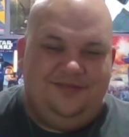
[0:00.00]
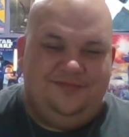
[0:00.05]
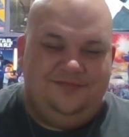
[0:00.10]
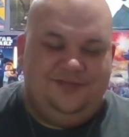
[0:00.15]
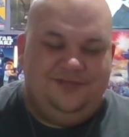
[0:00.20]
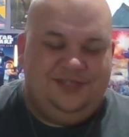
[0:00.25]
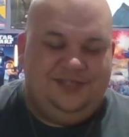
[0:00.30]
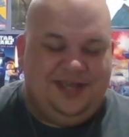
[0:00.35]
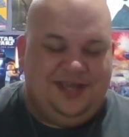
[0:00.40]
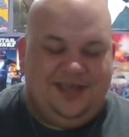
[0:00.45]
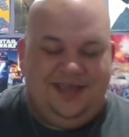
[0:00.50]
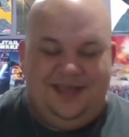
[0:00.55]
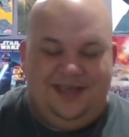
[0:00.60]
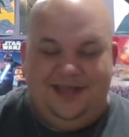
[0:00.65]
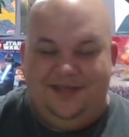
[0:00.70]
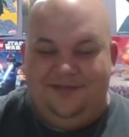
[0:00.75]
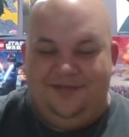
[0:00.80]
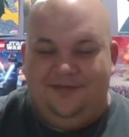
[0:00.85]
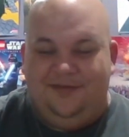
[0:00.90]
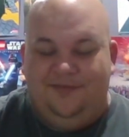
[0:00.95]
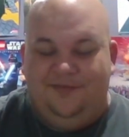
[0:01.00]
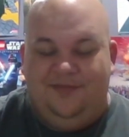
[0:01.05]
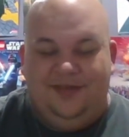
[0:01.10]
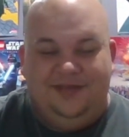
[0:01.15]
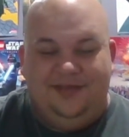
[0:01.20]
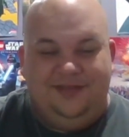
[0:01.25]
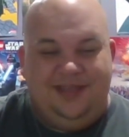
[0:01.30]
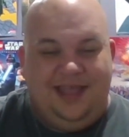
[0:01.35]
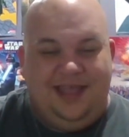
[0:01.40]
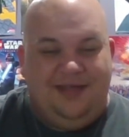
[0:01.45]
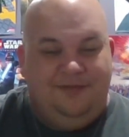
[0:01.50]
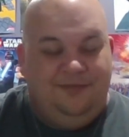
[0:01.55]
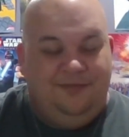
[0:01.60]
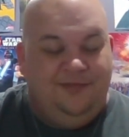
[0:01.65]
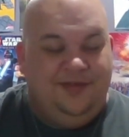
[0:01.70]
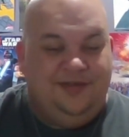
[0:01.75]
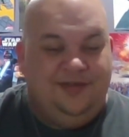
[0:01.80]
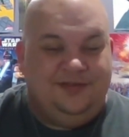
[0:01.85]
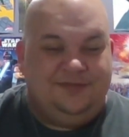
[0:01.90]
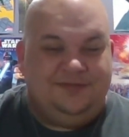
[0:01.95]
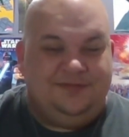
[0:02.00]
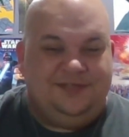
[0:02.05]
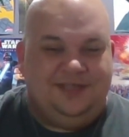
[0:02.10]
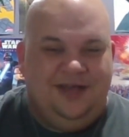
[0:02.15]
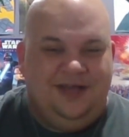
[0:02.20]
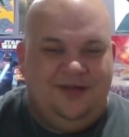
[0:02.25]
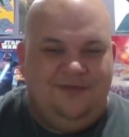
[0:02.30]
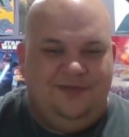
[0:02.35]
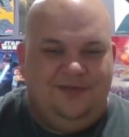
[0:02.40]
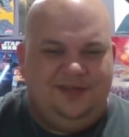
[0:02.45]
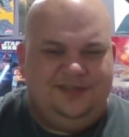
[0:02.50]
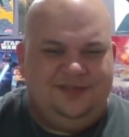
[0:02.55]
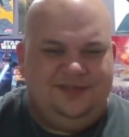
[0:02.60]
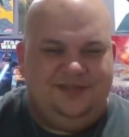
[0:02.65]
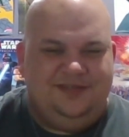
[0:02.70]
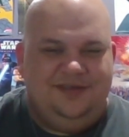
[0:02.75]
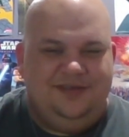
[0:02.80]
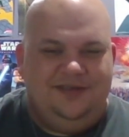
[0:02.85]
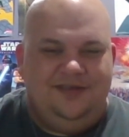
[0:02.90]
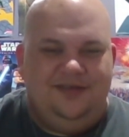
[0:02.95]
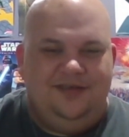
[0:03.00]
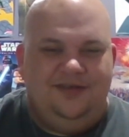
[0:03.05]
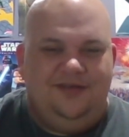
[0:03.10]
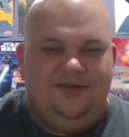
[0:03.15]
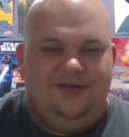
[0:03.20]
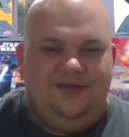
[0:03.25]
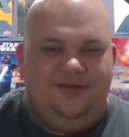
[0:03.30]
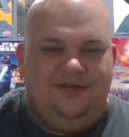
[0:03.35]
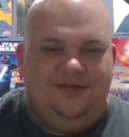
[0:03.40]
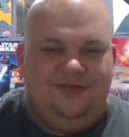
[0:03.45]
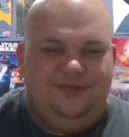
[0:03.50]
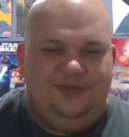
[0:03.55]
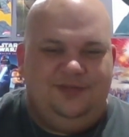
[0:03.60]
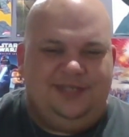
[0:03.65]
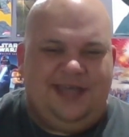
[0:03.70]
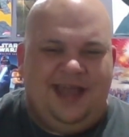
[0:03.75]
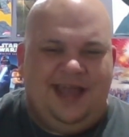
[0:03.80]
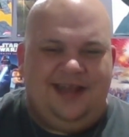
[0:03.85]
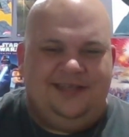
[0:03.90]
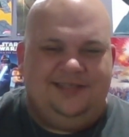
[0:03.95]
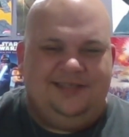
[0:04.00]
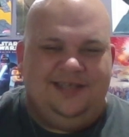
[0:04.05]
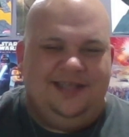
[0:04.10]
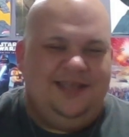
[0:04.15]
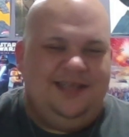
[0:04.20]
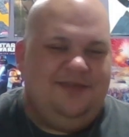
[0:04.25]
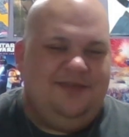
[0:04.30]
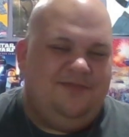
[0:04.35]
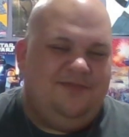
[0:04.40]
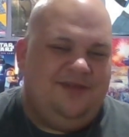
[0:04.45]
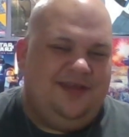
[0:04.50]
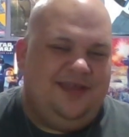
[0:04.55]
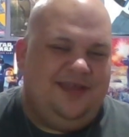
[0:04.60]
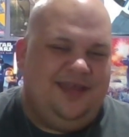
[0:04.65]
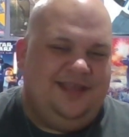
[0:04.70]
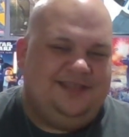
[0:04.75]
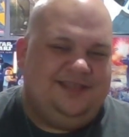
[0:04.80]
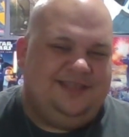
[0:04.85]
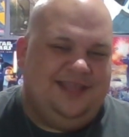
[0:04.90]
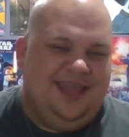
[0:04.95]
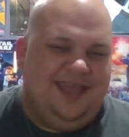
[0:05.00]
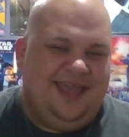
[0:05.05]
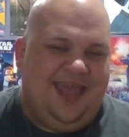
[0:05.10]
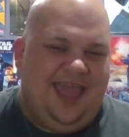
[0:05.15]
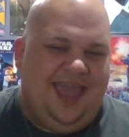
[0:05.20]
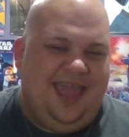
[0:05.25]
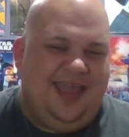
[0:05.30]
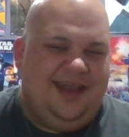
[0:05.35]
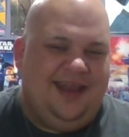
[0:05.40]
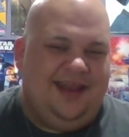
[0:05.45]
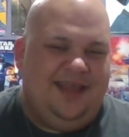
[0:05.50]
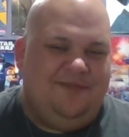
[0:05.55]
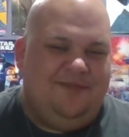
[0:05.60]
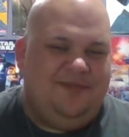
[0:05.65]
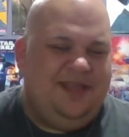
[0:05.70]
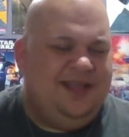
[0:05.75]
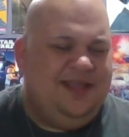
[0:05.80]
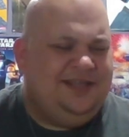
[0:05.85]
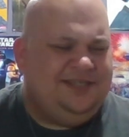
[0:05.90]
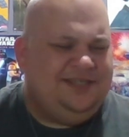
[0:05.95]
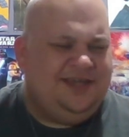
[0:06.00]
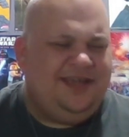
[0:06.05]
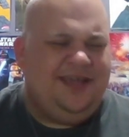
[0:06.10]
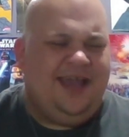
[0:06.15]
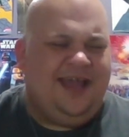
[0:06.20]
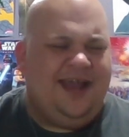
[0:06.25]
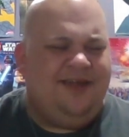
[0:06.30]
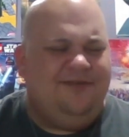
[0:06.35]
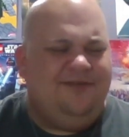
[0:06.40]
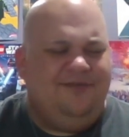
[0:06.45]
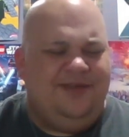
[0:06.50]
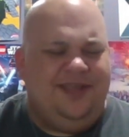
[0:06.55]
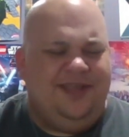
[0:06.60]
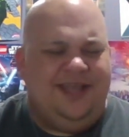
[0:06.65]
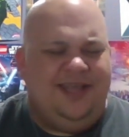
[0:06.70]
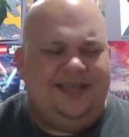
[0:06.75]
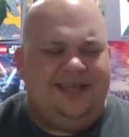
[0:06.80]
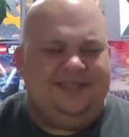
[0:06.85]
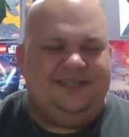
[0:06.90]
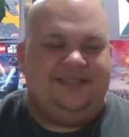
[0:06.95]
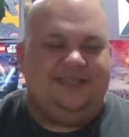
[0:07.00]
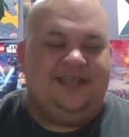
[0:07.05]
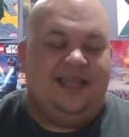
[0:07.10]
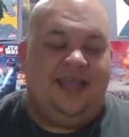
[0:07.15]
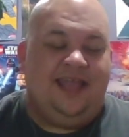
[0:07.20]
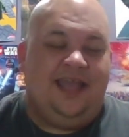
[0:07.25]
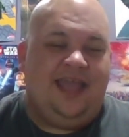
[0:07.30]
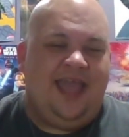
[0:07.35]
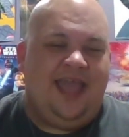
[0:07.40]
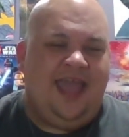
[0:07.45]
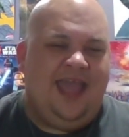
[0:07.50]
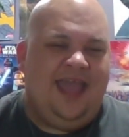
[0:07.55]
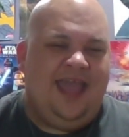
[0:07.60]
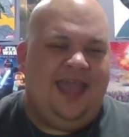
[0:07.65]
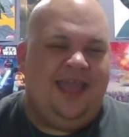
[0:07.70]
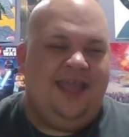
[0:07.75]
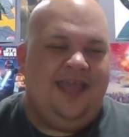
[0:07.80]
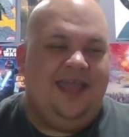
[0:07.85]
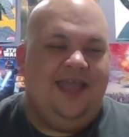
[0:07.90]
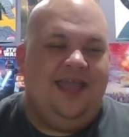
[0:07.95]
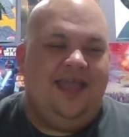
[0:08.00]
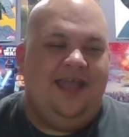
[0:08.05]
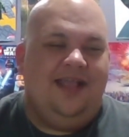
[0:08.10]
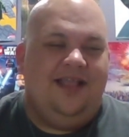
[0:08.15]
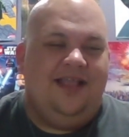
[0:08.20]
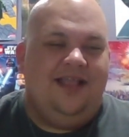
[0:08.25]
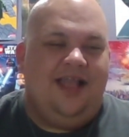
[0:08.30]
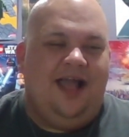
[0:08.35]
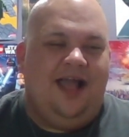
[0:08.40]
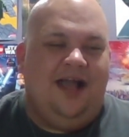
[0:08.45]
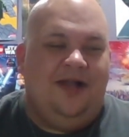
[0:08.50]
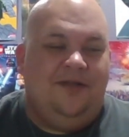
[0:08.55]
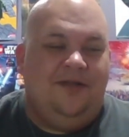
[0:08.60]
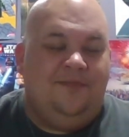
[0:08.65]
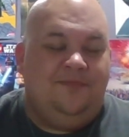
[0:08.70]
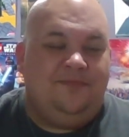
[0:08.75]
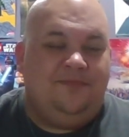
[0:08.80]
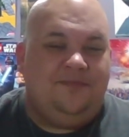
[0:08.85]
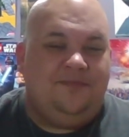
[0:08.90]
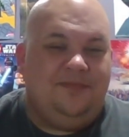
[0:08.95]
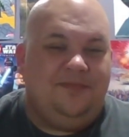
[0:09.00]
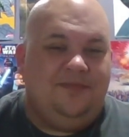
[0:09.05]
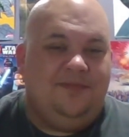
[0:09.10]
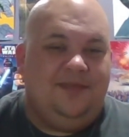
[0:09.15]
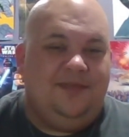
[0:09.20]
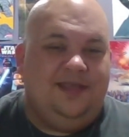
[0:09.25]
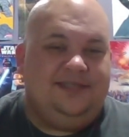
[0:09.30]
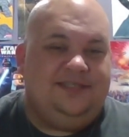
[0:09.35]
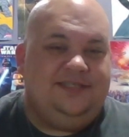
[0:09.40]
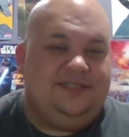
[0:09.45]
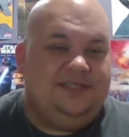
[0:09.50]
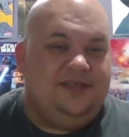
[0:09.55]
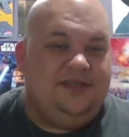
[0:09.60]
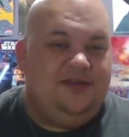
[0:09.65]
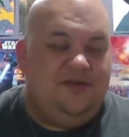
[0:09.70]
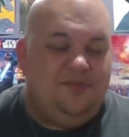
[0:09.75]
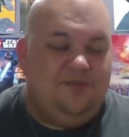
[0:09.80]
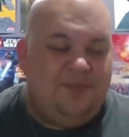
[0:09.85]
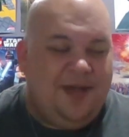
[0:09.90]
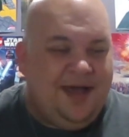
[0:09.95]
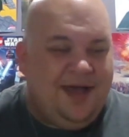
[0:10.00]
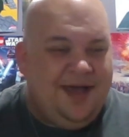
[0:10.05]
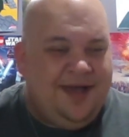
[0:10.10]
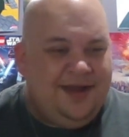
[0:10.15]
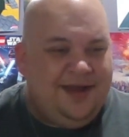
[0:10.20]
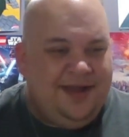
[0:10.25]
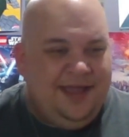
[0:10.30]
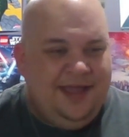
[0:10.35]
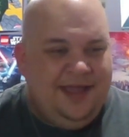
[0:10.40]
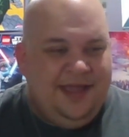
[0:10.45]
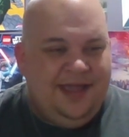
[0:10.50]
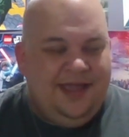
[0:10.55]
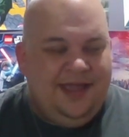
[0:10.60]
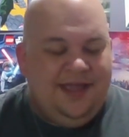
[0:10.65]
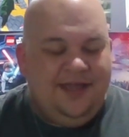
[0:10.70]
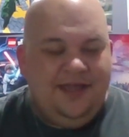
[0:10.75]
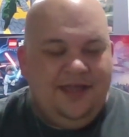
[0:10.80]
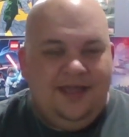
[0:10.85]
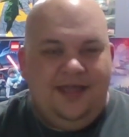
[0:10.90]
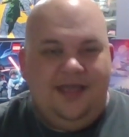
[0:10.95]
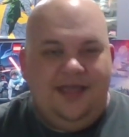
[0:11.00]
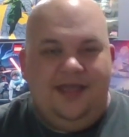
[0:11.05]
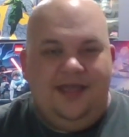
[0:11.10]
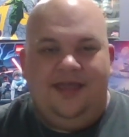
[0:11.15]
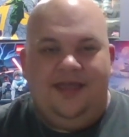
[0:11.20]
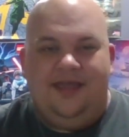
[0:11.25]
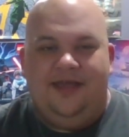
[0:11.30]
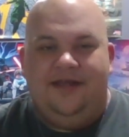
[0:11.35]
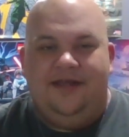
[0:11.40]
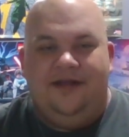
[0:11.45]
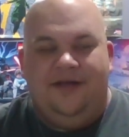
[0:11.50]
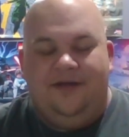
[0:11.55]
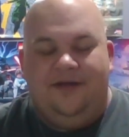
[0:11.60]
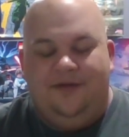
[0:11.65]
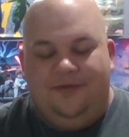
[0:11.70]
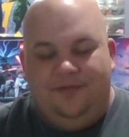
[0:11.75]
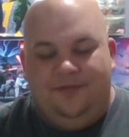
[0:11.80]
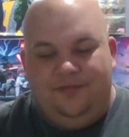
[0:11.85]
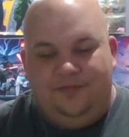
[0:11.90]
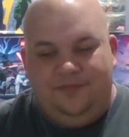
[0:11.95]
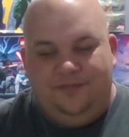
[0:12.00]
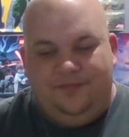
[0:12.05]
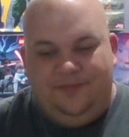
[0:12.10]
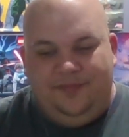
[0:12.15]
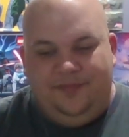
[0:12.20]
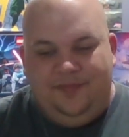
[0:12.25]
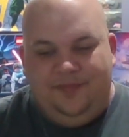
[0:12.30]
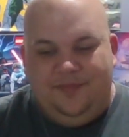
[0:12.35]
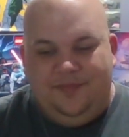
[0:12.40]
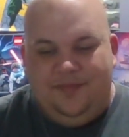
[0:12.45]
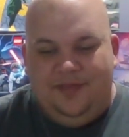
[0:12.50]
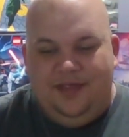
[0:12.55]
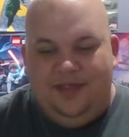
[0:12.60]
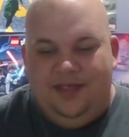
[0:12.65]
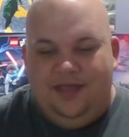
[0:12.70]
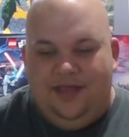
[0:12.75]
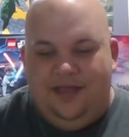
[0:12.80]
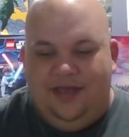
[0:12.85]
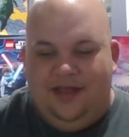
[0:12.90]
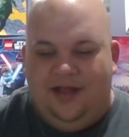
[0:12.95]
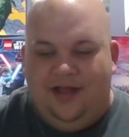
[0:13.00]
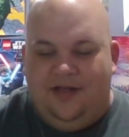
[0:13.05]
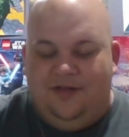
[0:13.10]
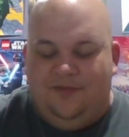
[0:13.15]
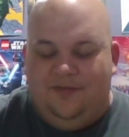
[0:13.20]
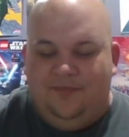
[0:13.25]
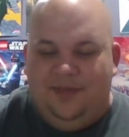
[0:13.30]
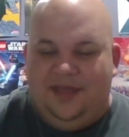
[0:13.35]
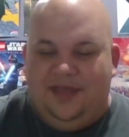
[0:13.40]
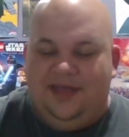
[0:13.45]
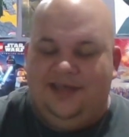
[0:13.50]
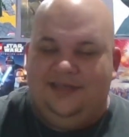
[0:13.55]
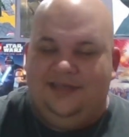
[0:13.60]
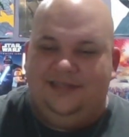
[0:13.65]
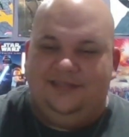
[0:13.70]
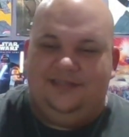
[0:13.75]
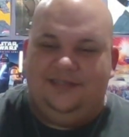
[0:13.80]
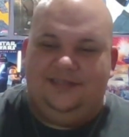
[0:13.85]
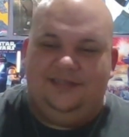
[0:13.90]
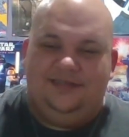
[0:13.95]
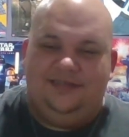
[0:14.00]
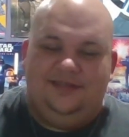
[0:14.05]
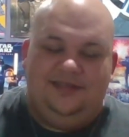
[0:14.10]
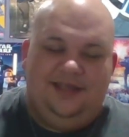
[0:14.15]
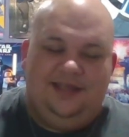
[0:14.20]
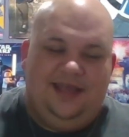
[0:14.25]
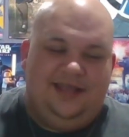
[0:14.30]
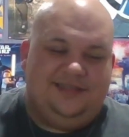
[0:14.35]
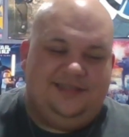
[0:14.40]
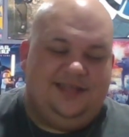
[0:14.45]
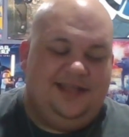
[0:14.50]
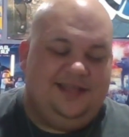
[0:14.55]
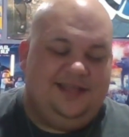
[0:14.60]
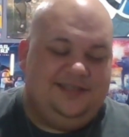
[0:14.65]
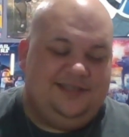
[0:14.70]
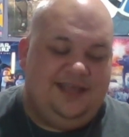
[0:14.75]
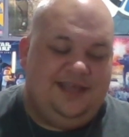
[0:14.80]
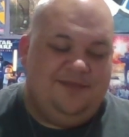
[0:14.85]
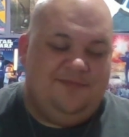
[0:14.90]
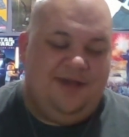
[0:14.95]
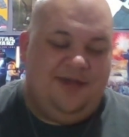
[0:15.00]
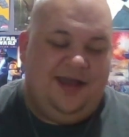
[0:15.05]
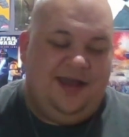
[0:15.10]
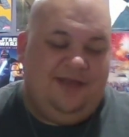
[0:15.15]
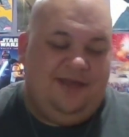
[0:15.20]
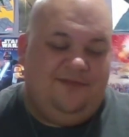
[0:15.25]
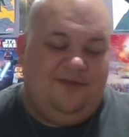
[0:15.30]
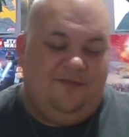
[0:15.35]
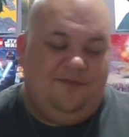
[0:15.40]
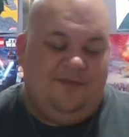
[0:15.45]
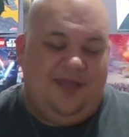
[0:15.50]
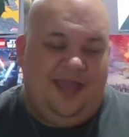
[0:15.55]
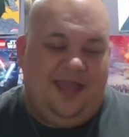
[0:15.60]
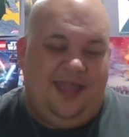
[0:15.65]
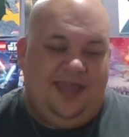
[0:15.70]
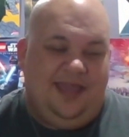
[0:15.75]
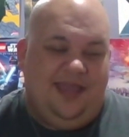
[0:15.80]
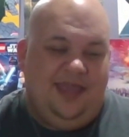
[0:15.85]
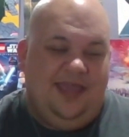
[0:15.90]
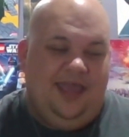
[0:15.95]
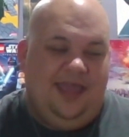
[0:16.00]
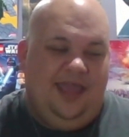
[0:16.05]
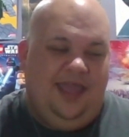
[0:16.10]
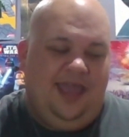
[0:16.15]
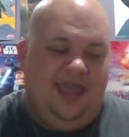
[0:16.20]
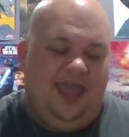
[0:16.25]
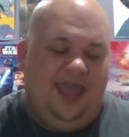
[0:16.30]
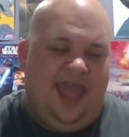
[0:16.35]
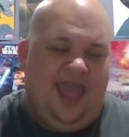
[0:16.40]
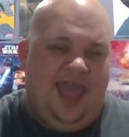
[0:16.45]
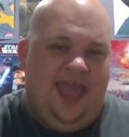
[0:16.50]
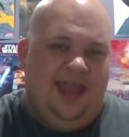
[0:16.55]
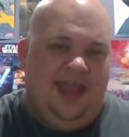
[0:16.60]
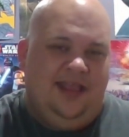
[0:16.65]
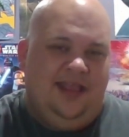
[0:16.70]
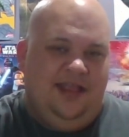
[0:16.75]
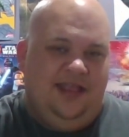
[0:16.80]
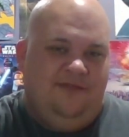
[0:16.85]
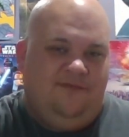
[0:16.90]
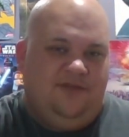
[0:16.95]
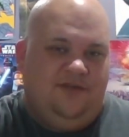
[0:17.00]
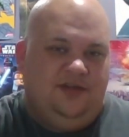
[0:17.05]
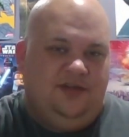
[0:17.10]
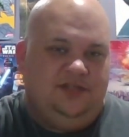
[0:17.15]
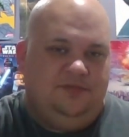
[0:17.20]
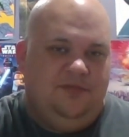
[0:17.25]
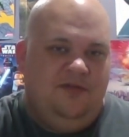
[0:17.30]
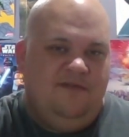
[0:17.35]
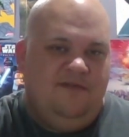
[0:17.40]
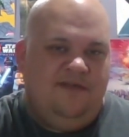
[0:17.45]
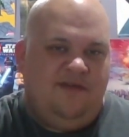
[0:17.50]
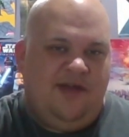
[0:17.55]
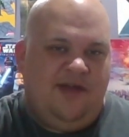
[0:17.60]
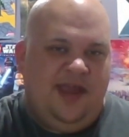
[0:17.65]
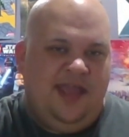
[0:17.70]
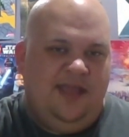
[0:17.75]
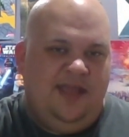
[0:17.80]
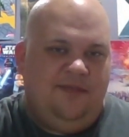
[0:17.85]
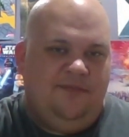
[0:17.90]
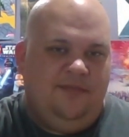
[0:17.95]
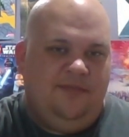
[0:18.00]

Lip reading: Chucky reveals himself, which was kind of silly. You wanted to get to like Andy, but then Chucky kind of realizes that like, hey, um, this is a new body, you know, because it's not the same body from like he had in the first movie, right?